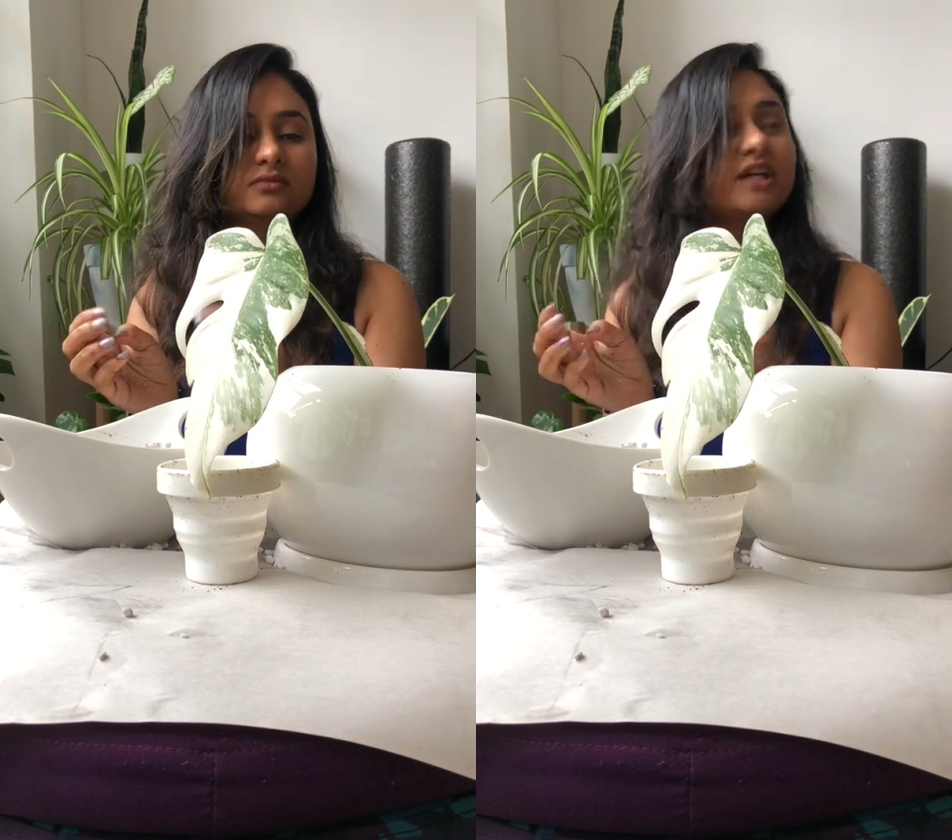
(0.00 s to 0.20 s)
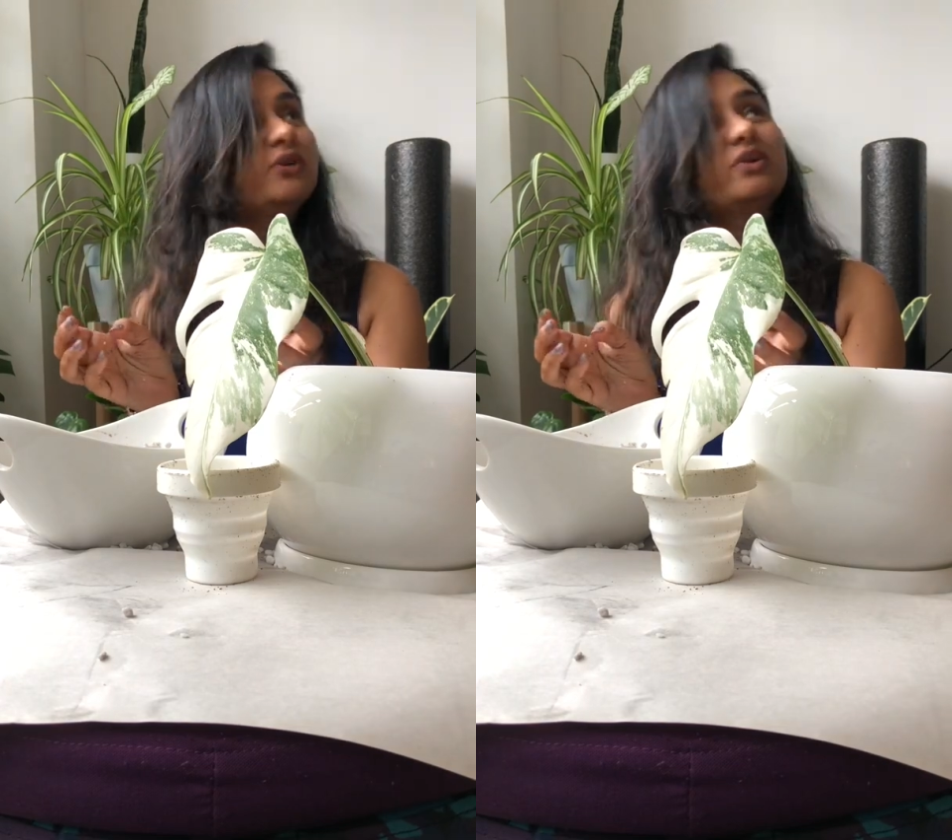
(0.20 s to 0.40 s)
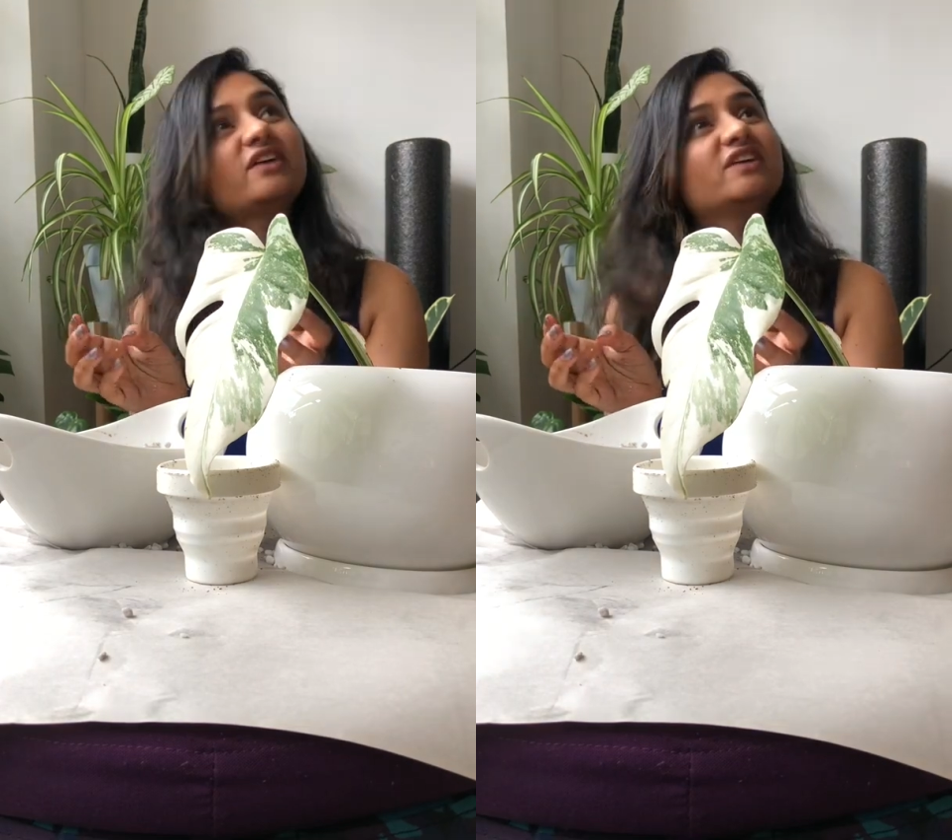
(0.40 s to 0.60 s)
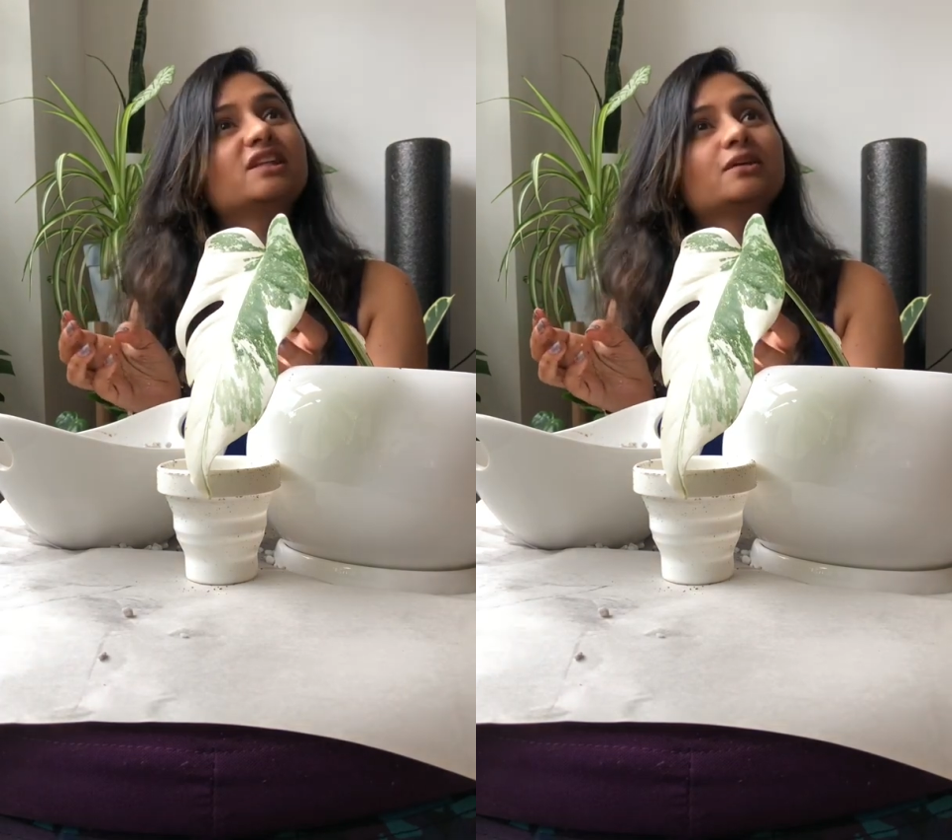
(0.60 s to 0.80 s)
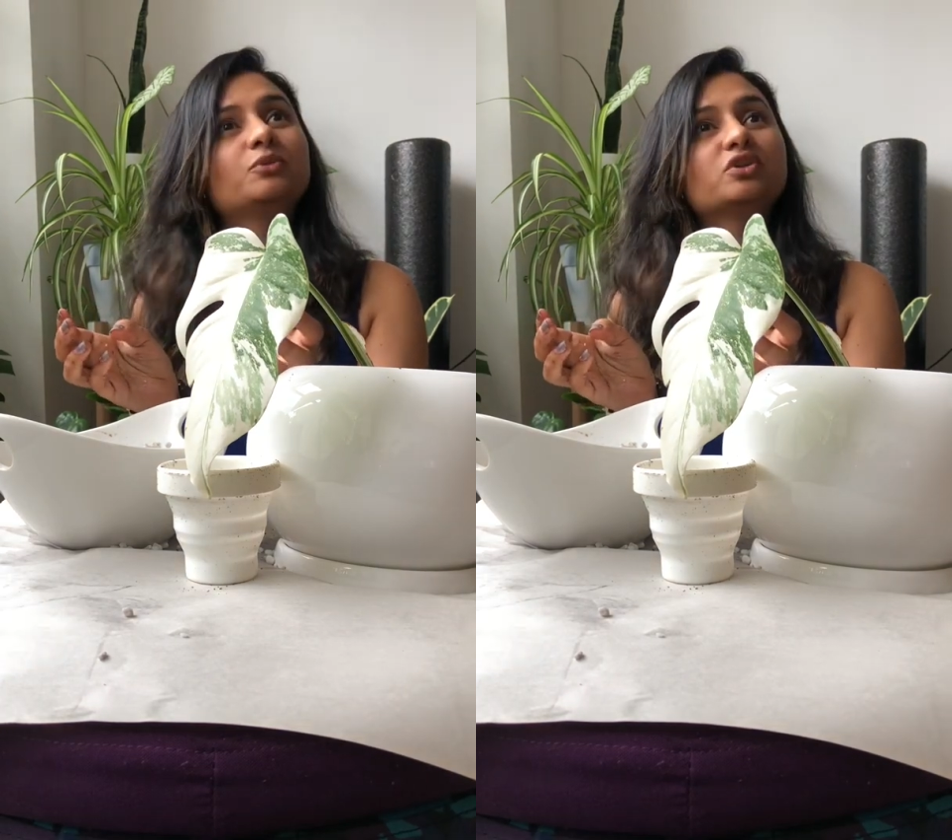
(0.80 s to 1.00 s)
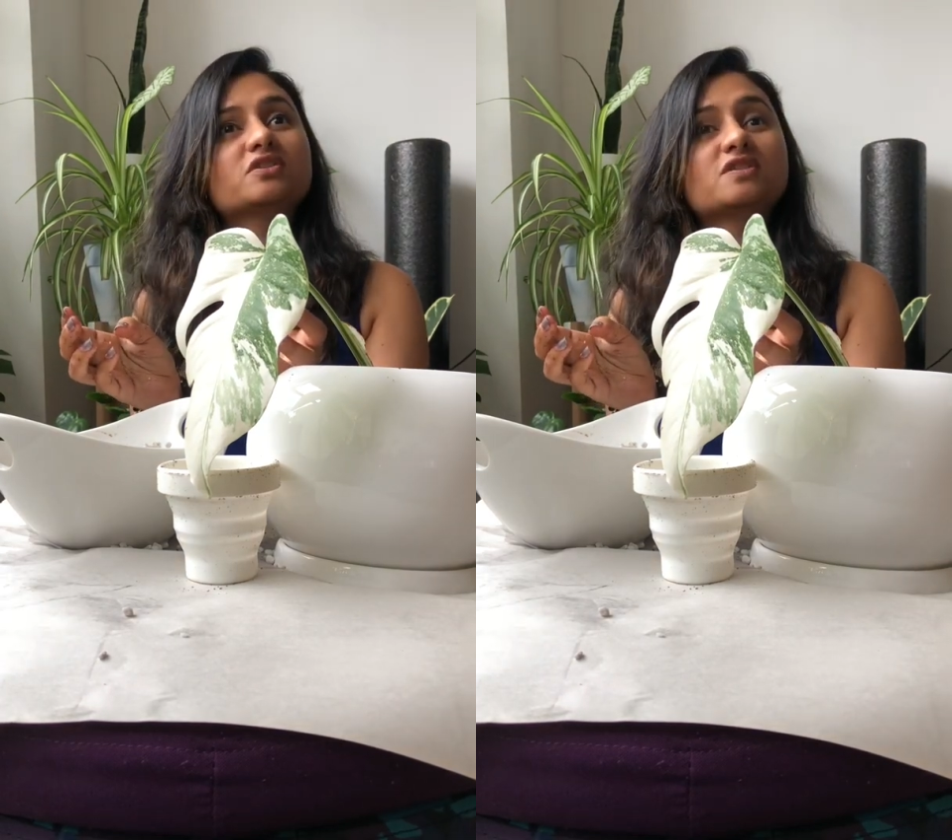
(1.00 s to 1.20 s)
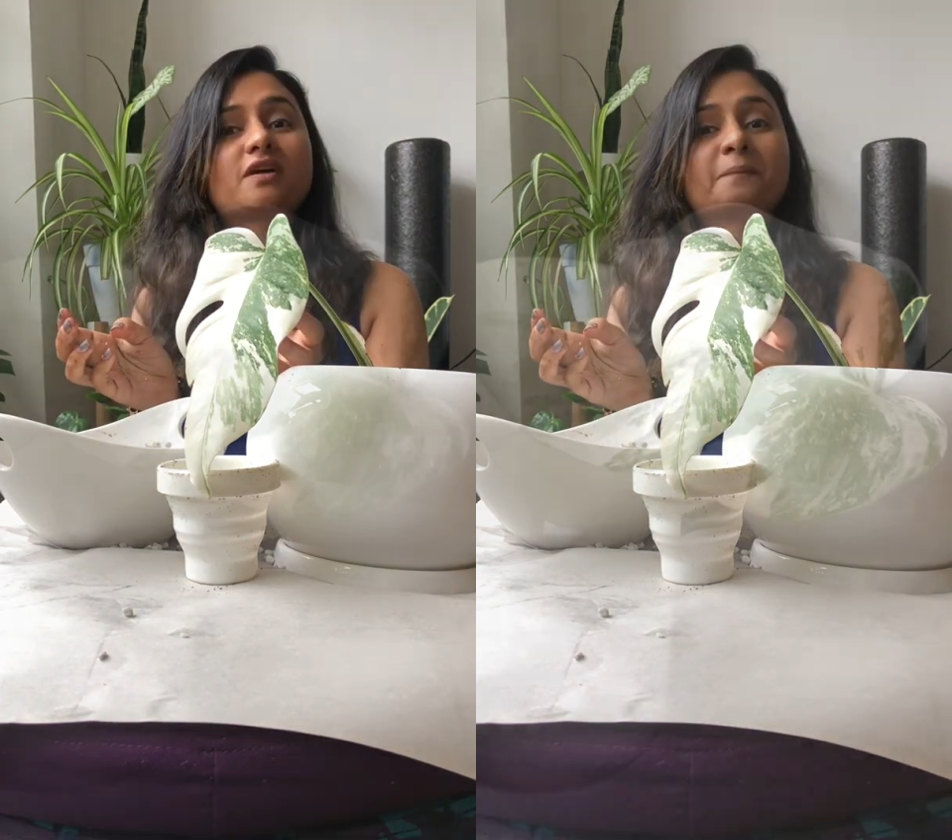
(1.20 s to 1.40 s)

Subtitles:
I don't have anything more to say.